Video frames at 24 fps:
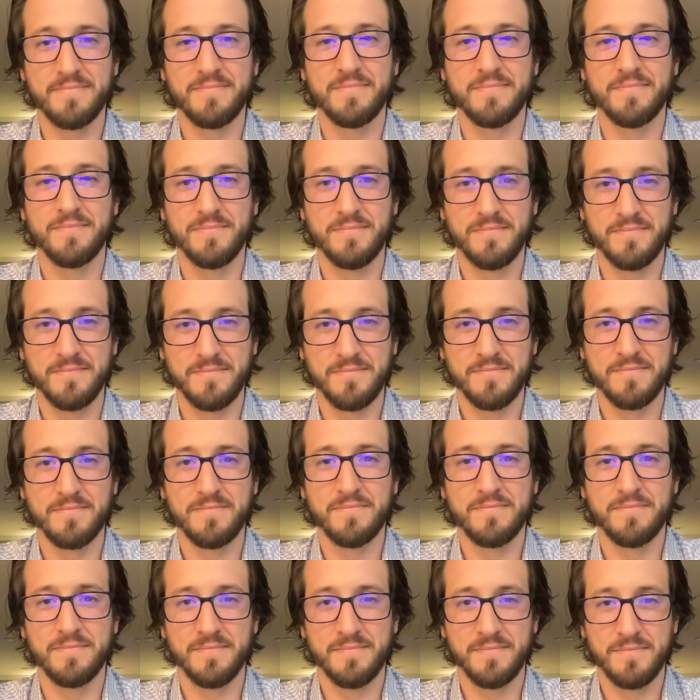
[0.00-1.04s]

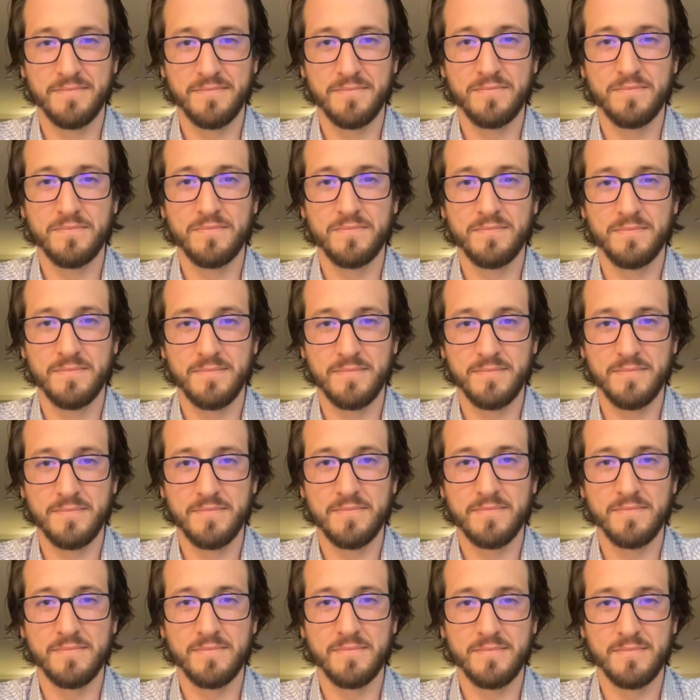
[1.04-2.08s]

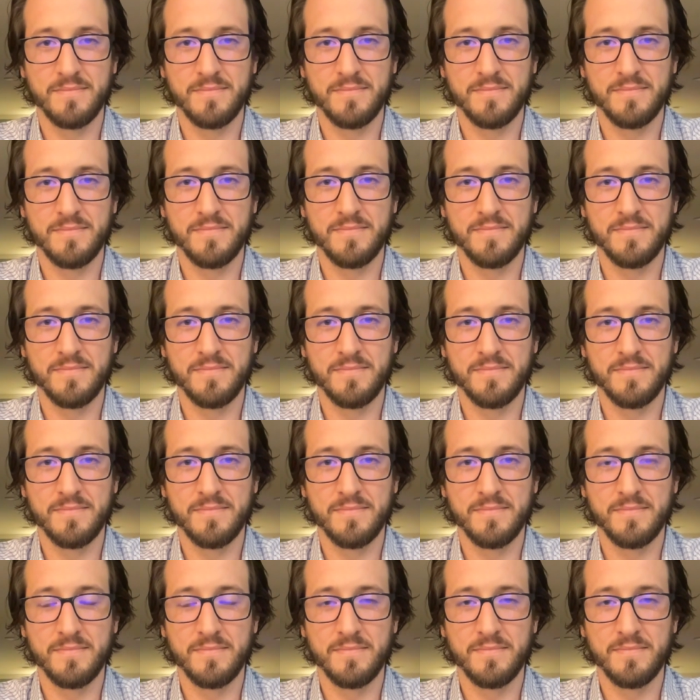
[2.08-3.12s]

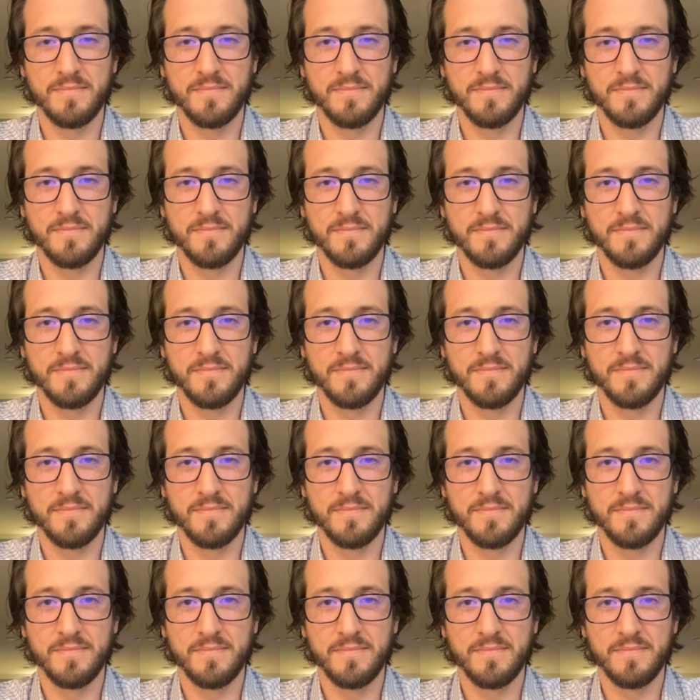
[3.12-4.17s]

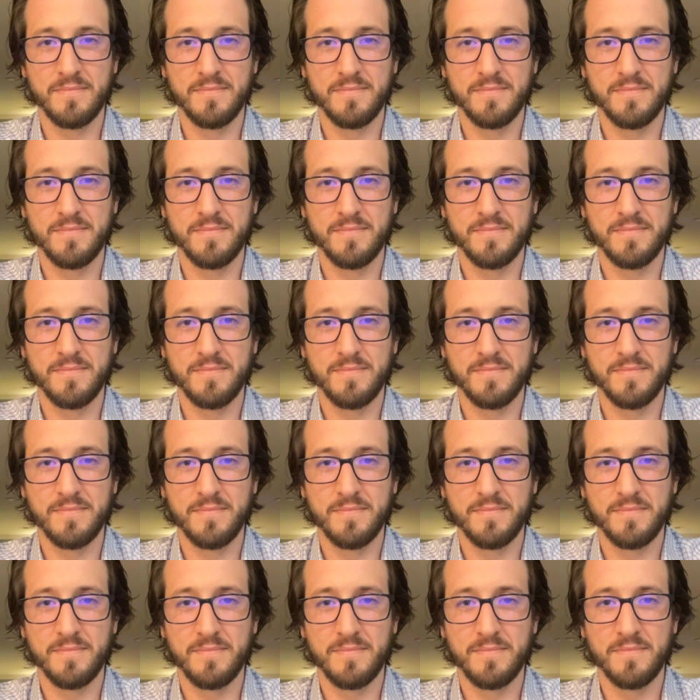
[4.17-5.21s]

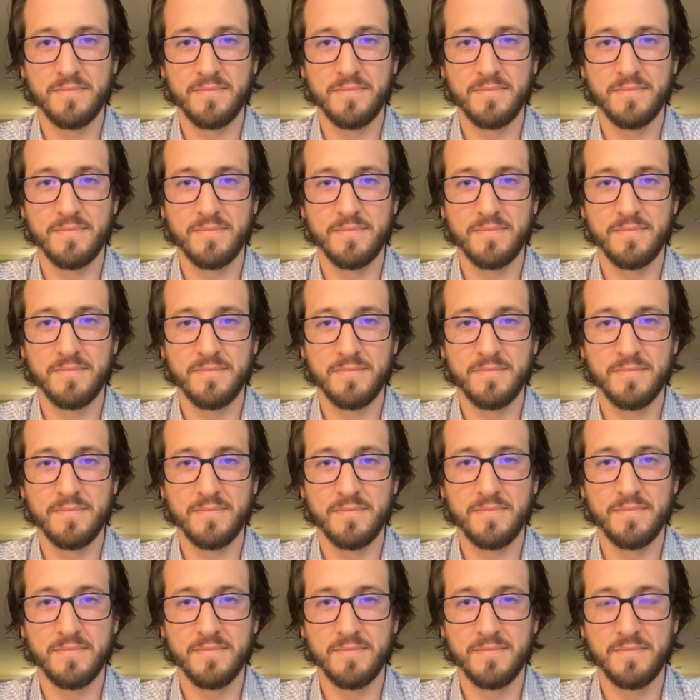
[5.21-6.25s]

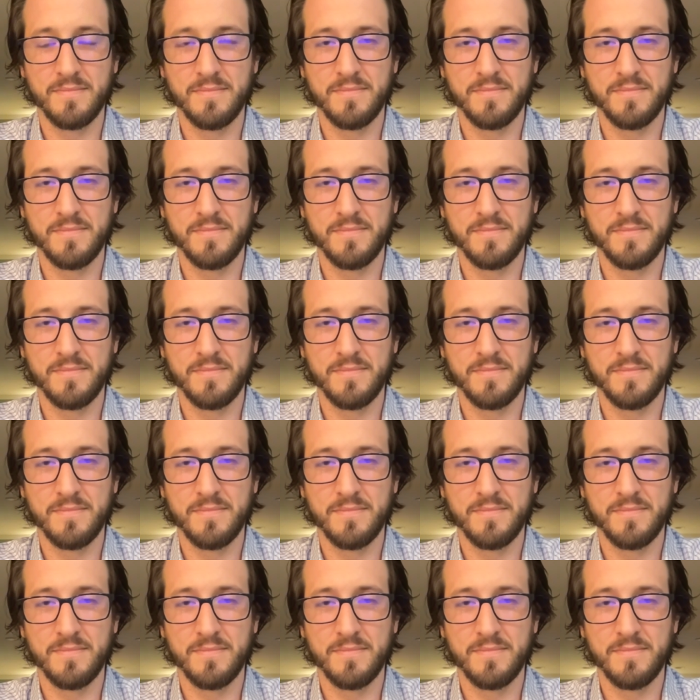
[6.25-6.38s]
This person isn't speaking.